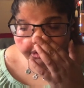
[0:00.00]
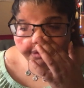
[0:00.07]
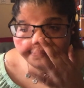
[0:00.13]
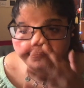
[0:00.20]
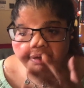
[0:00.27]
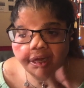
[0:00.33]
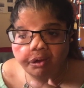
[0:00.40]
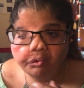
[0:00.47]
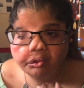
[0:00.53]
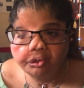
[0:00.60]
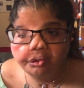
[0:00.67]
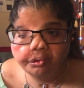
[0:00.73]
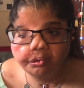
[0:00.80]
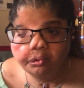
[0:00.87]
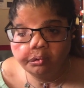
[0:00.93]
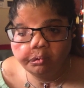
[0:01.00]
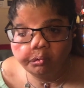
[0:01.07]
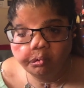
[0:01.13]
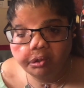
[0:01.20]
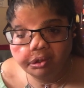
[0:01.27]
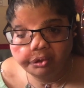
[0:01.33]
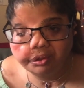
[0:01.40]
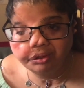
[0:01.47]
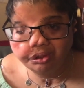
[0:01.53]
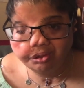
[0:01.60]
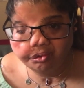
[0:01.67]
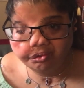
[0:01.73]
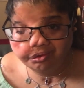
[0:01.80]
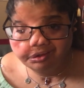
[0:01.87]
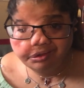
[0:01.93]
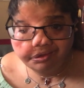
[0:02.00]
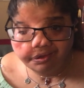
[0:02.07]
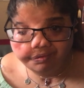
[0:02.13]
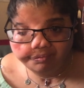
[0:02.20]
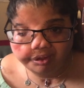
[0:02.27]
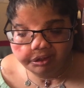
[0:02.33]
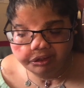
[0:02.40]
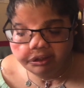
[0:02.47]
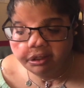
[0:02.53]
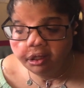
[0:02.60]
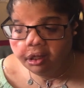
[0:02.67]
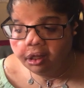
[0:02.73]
bound to the children's service.